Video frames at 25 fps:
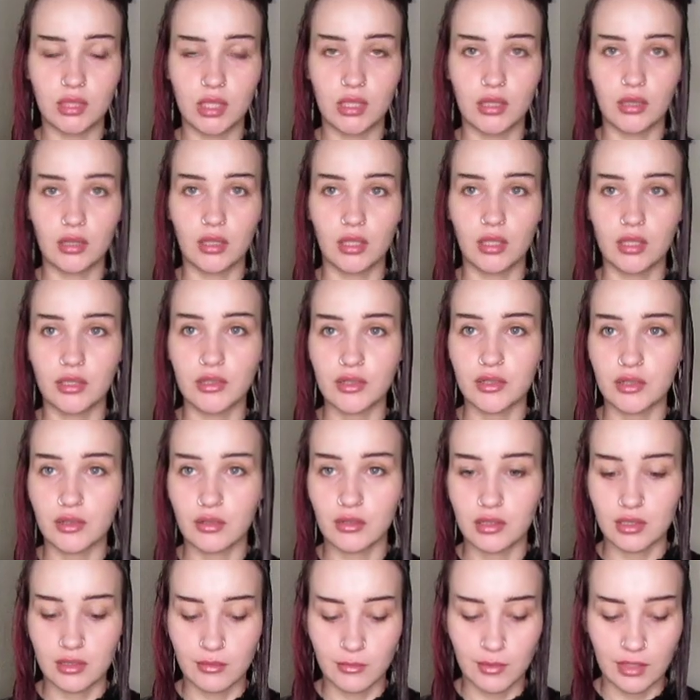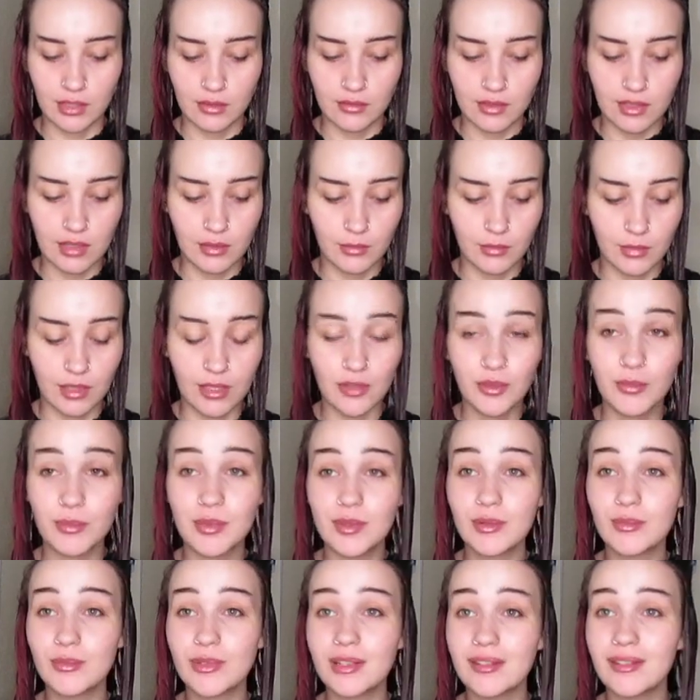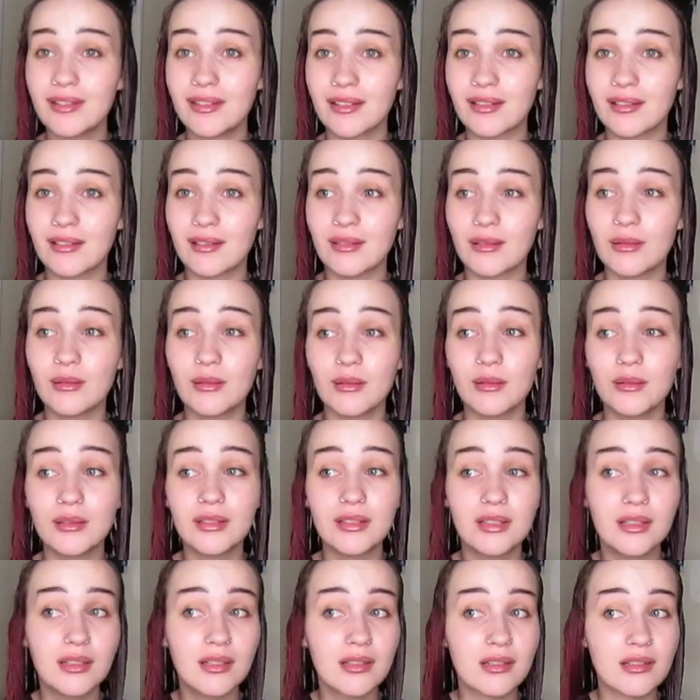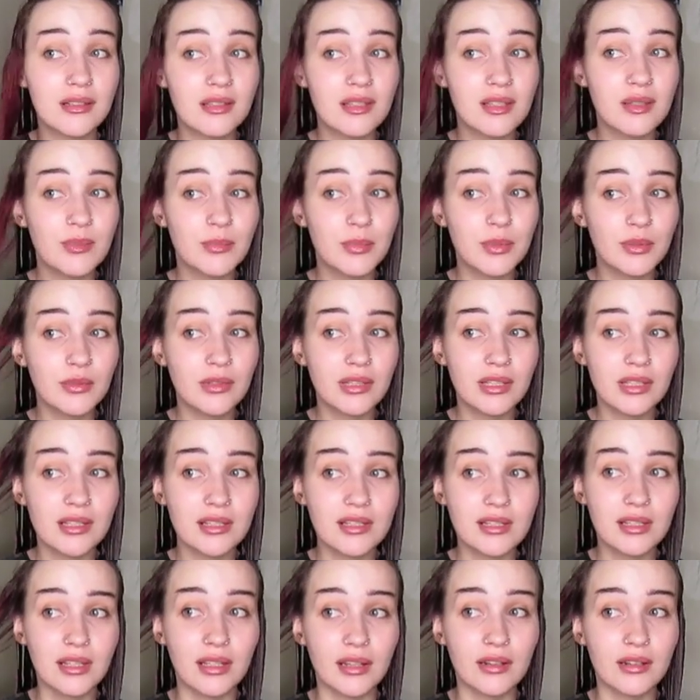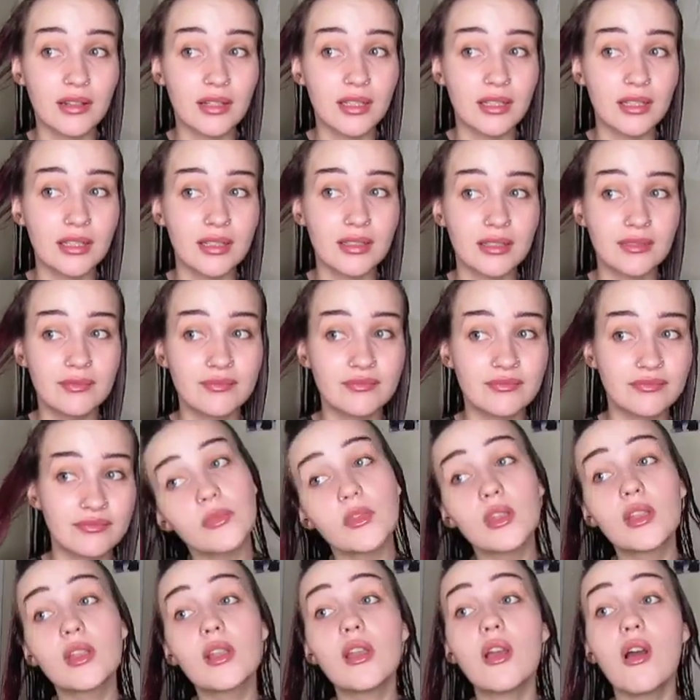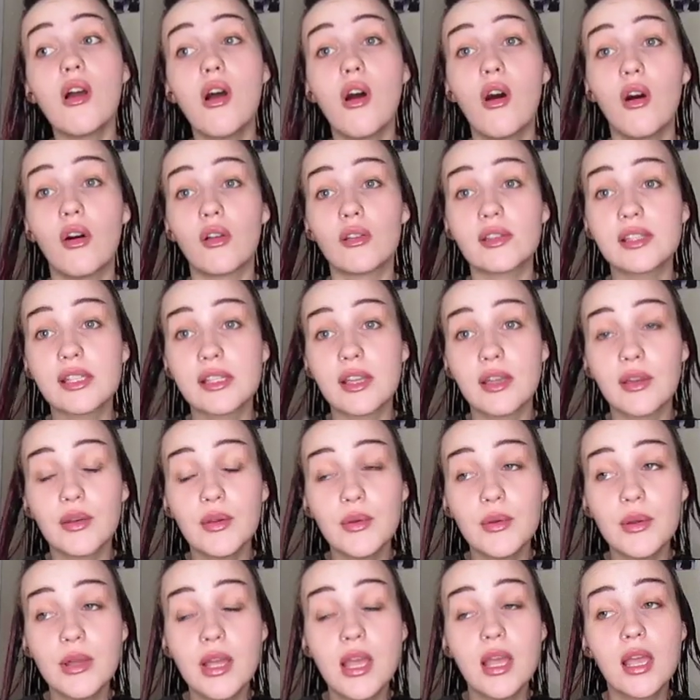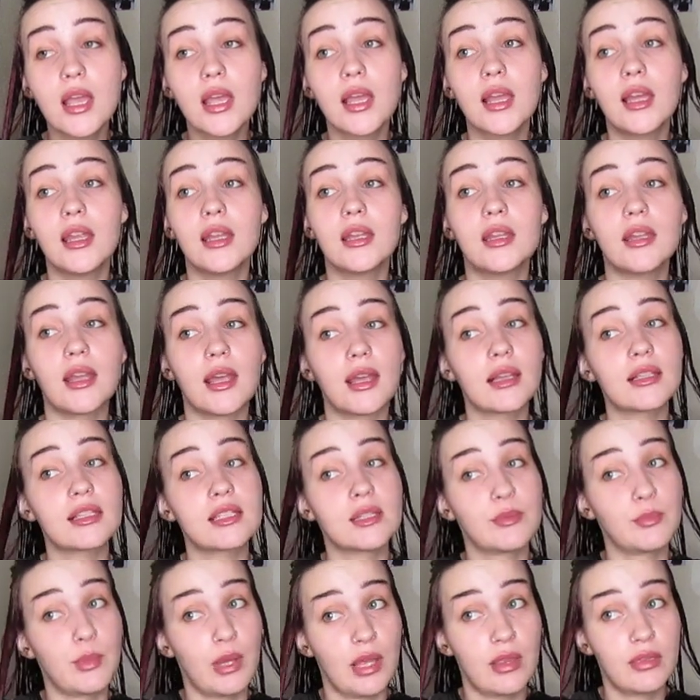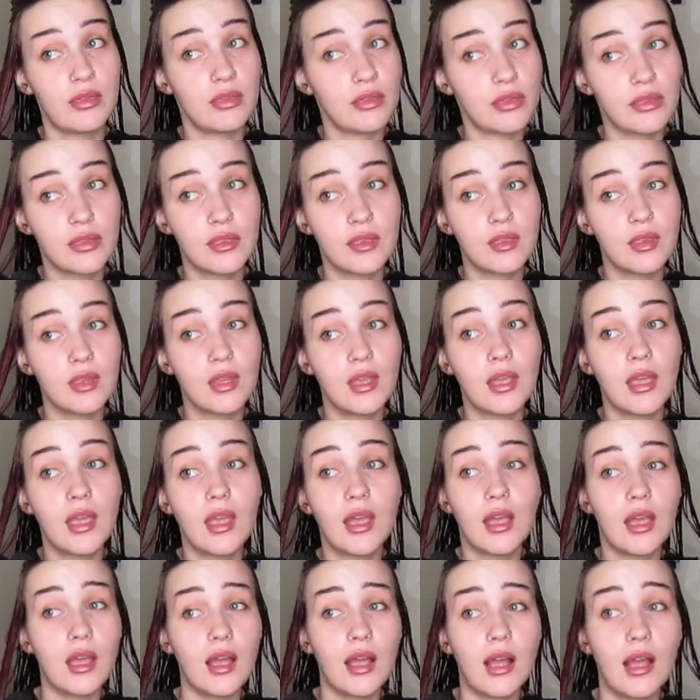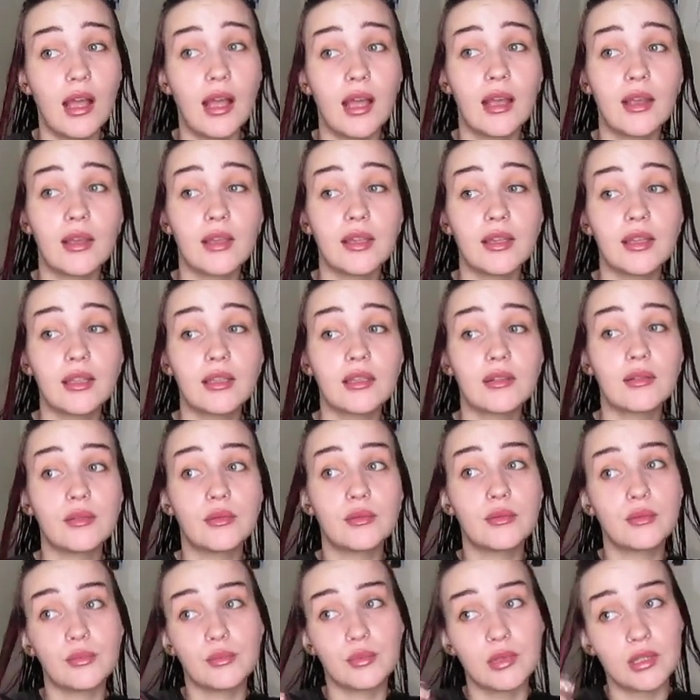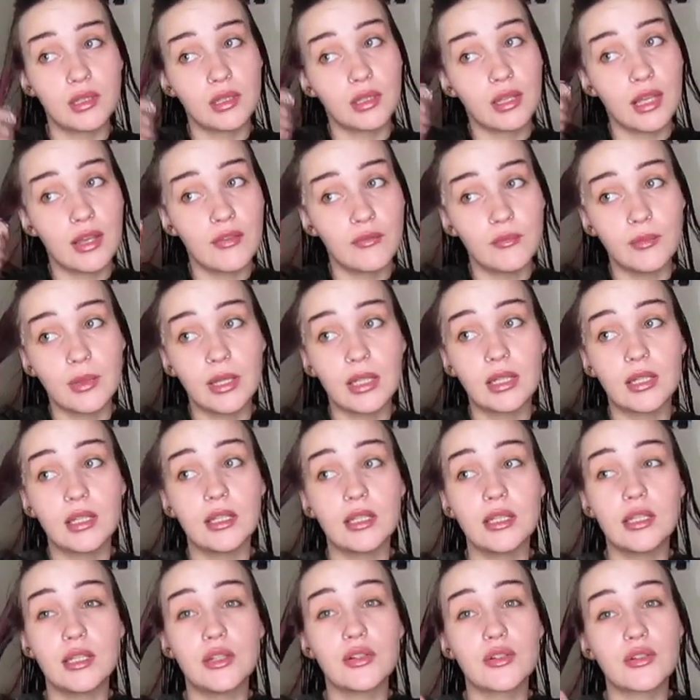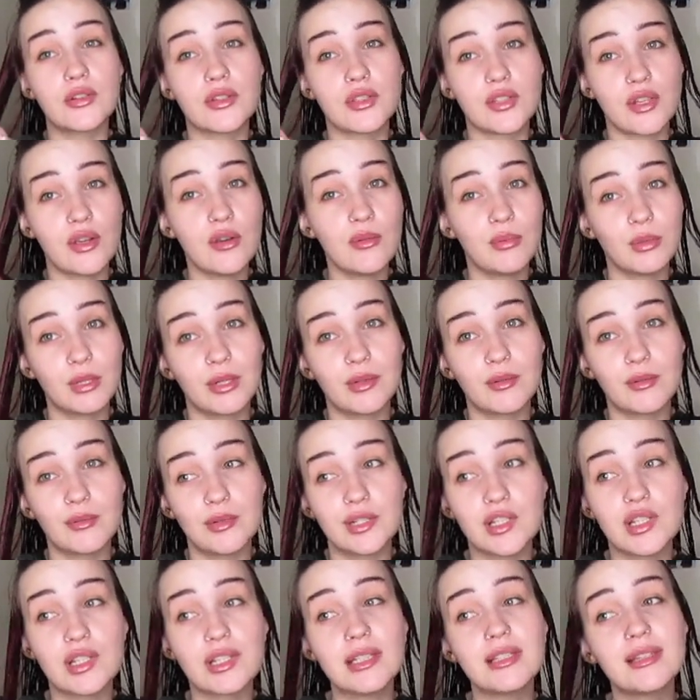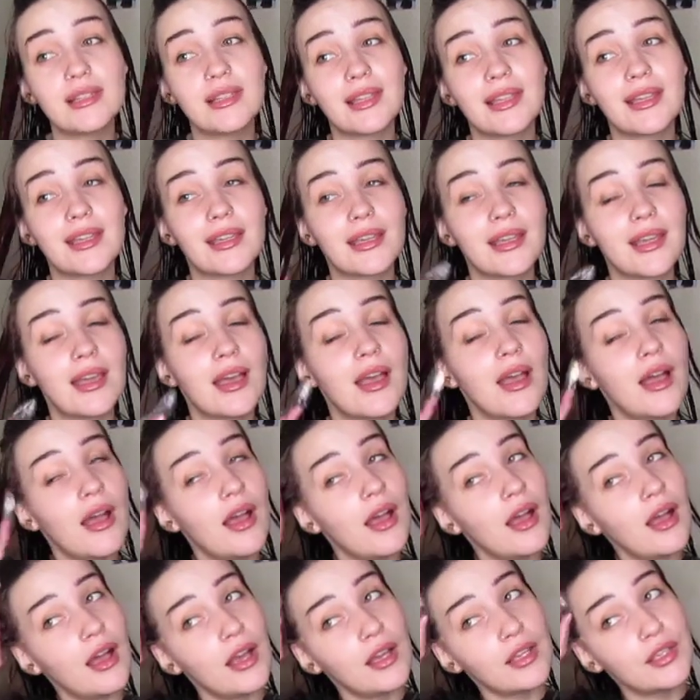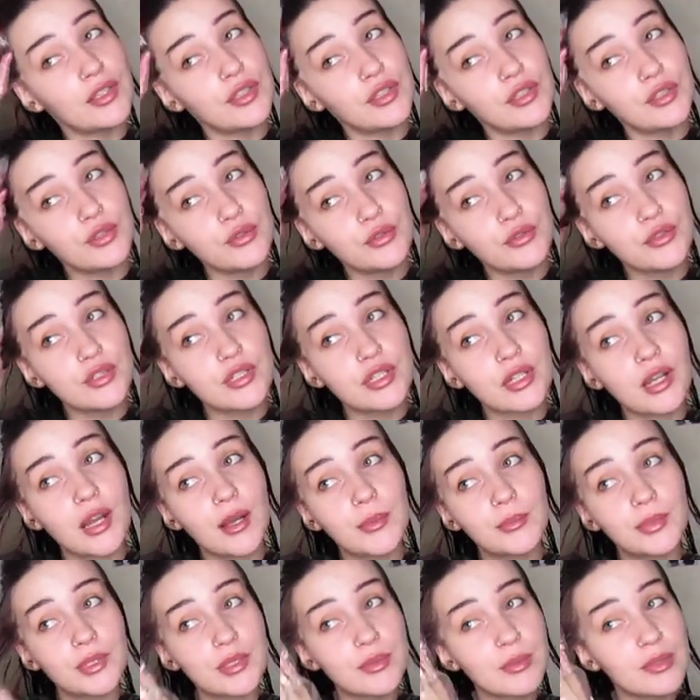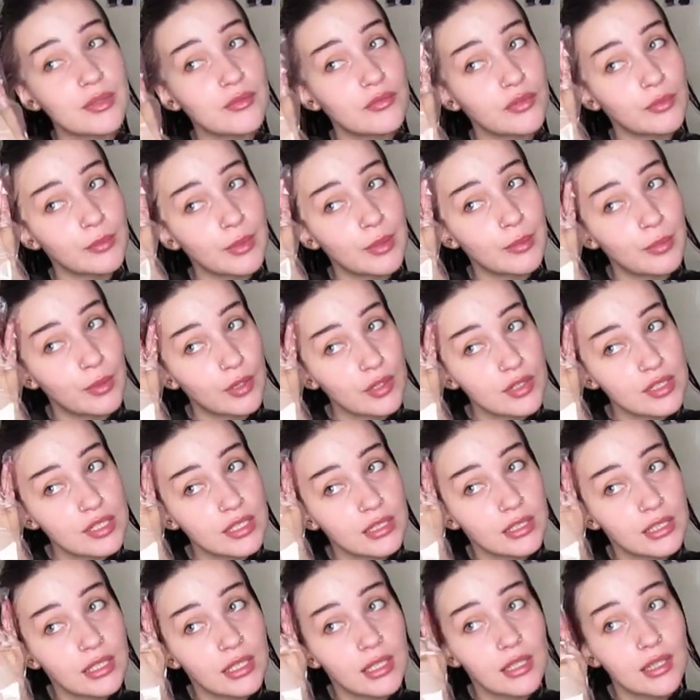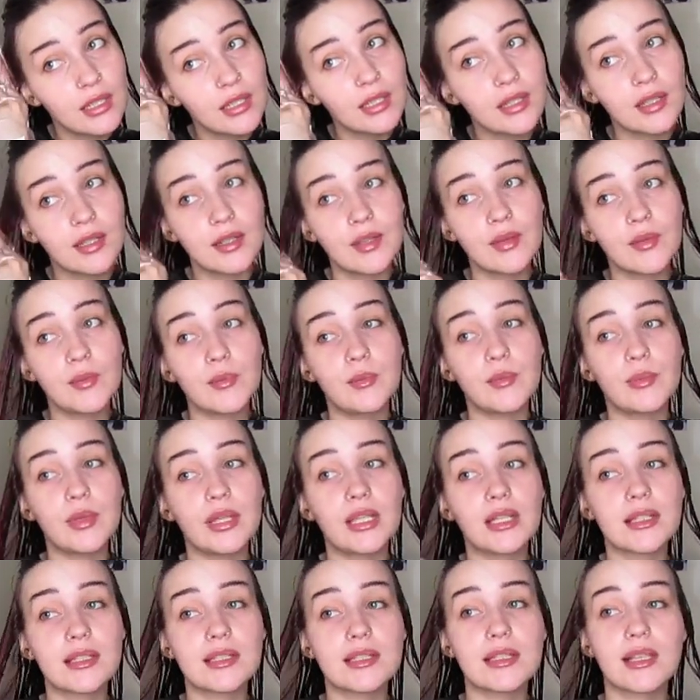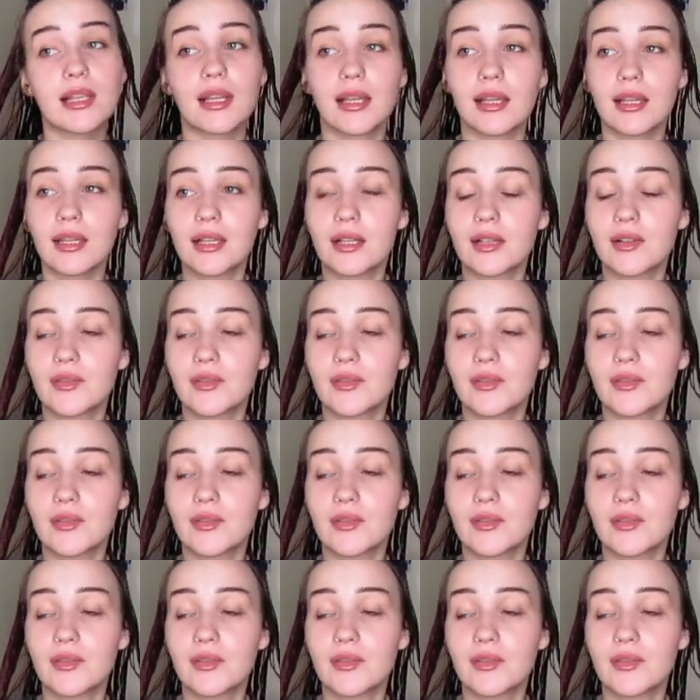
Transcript: Thought I just heard something outside my open window. Spooky, scary. Also, next month, I will have been a year sober, which isn't like a huge accomplishment for me personally, because like,